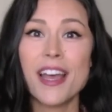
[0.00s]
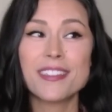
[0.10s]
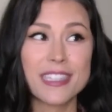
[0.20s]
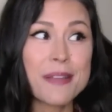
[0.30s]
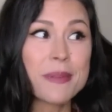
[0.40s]

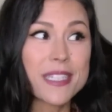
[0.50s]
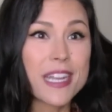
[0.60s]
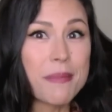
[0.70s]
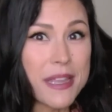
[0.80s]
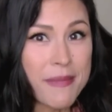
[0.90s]
sleep is
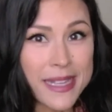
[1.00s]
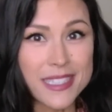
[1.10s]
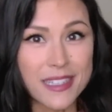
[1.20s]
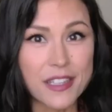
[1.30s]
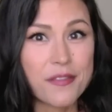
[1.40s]
gonna be
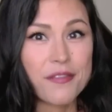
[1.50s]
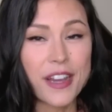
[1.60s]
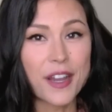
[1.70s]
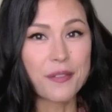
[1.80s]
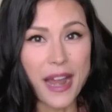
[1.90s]
basically
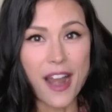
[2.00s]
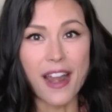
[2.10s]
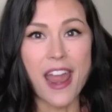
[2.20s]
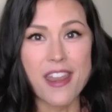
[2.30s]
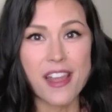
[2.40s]
very
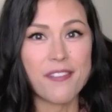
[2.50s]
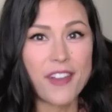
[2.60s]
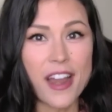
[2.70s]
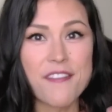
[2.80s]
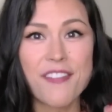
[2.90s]
rare and a
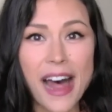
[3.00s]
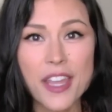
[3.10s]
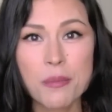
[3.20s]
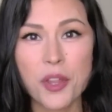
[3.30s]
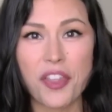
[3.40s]
very
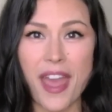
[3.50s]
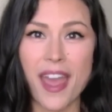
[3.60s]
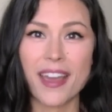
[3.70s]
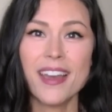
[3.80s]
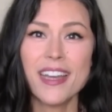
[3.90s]
valuable
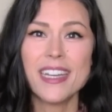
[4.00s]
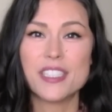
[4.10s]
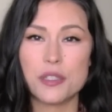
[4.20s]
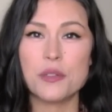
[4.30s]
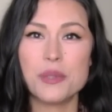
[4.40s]
thing
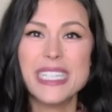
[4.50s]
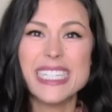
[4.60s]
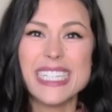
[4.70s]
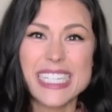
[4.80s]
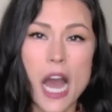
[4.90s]
to
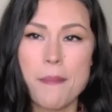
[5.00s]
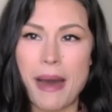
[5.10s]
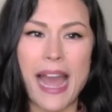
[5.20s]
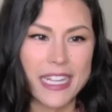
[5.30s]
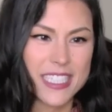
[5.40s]
come
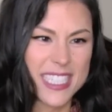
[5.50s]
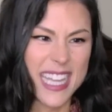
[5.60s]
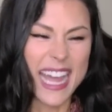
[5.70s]
by. It's just